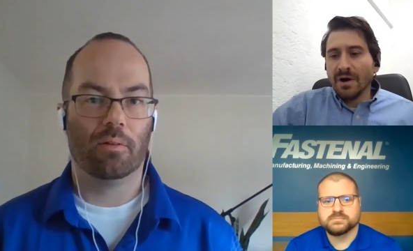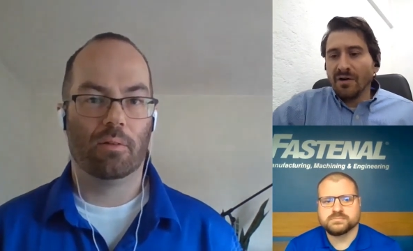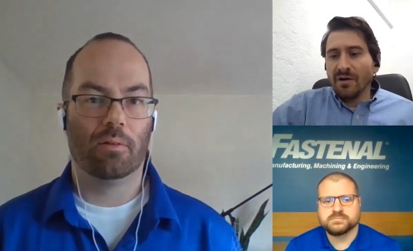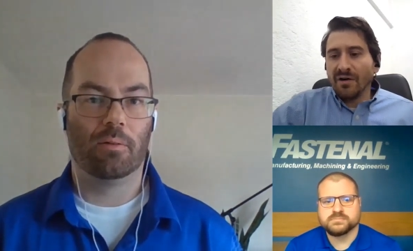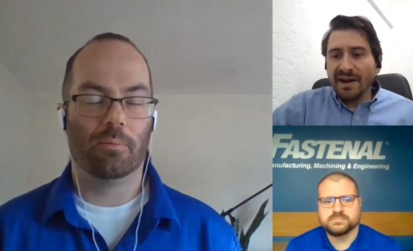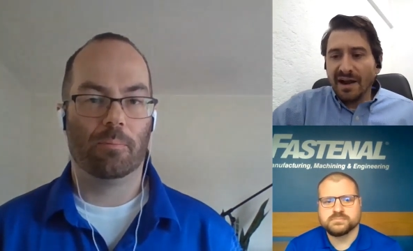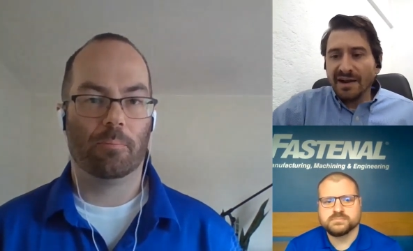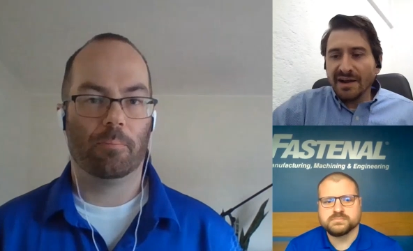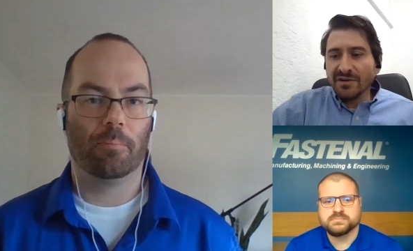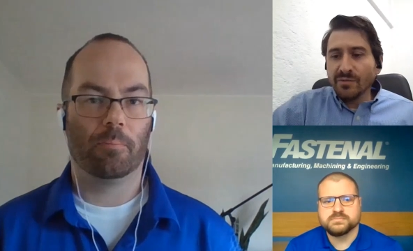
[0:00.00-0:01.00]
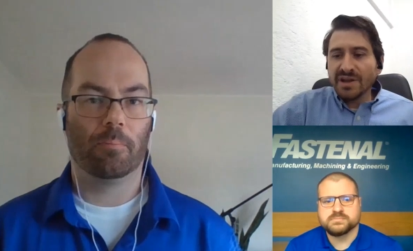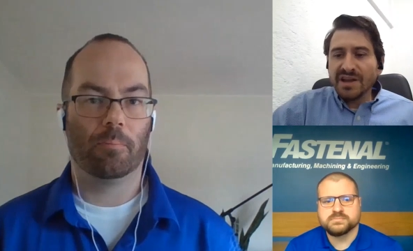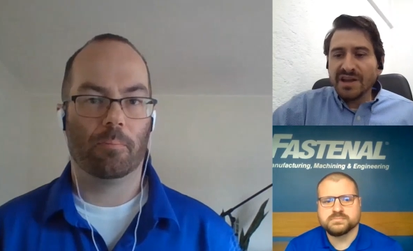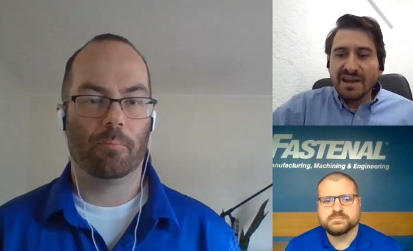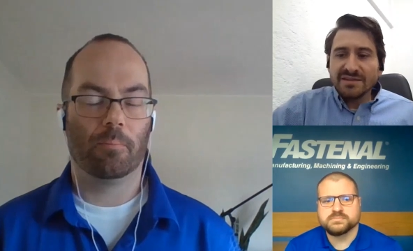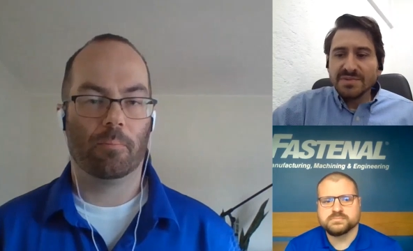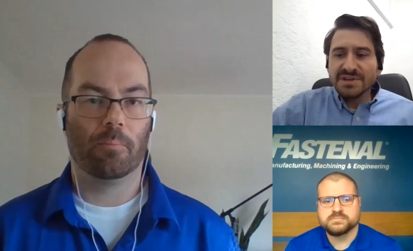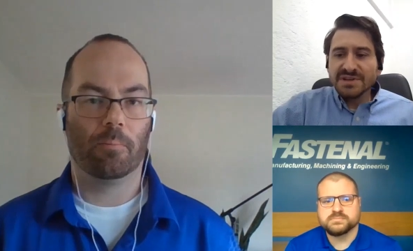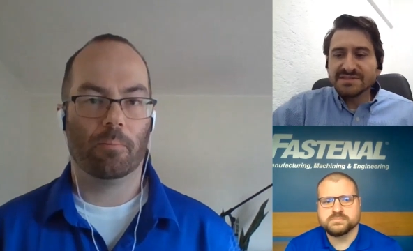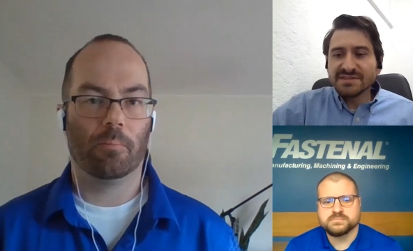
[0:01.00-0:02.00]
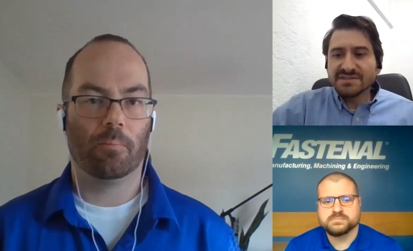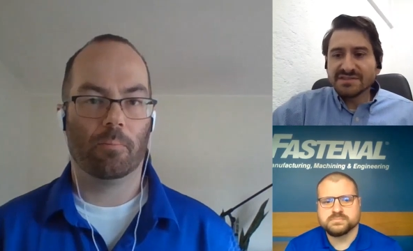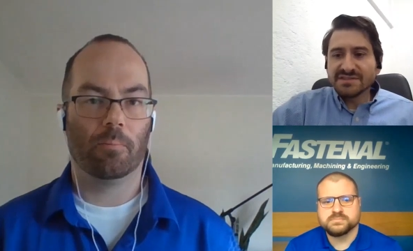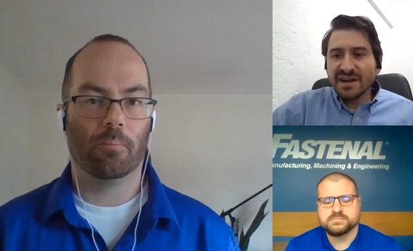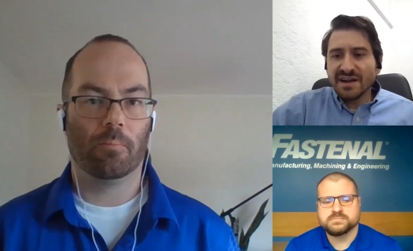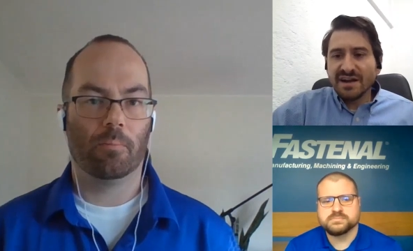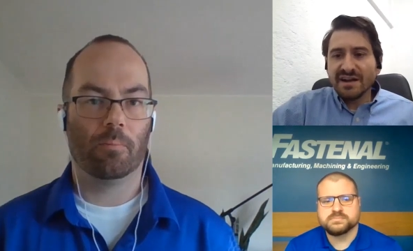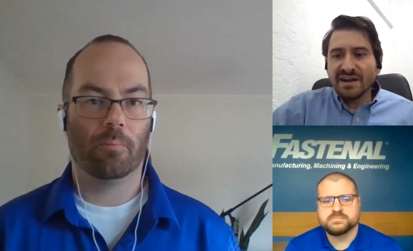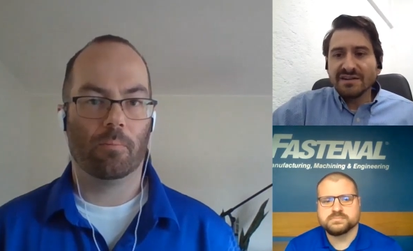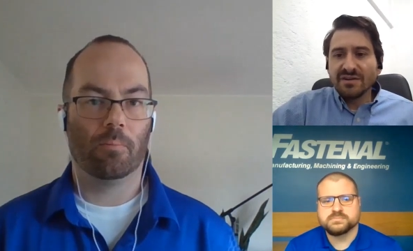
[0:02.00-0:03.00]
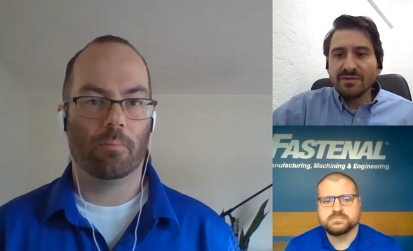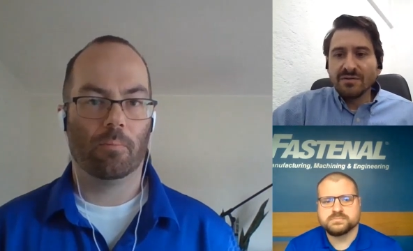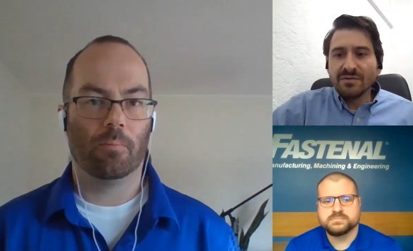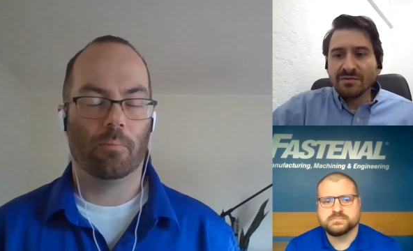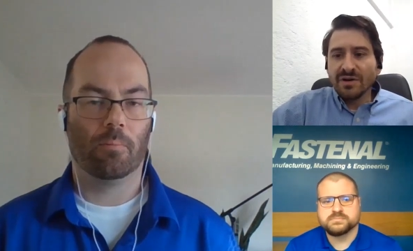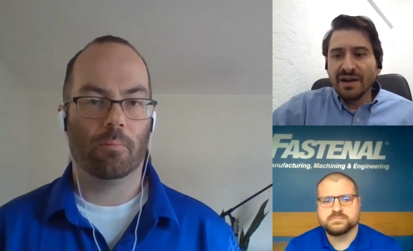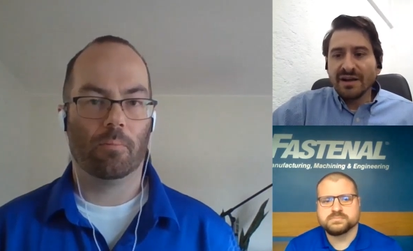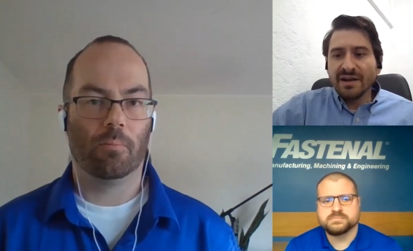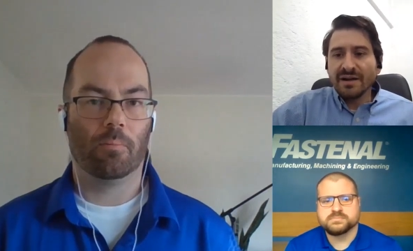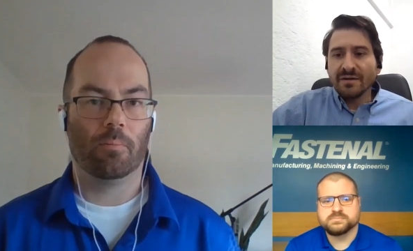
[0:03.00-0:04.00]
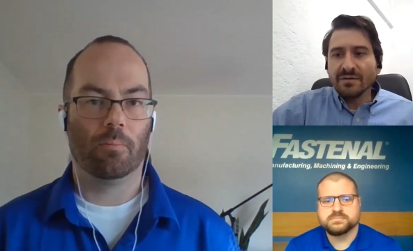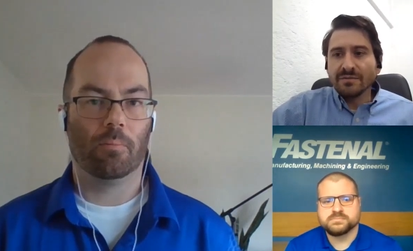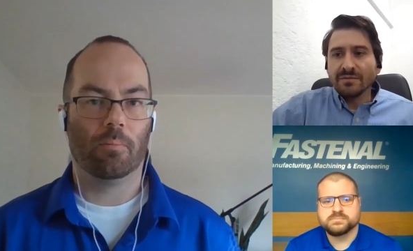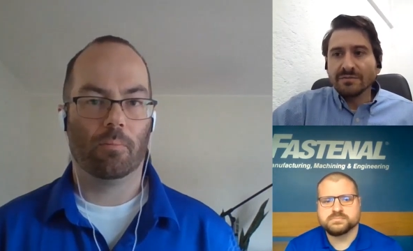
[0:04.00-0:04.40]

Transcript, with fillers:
Speaker 1: Well, I, I know we gained the business. I know uh,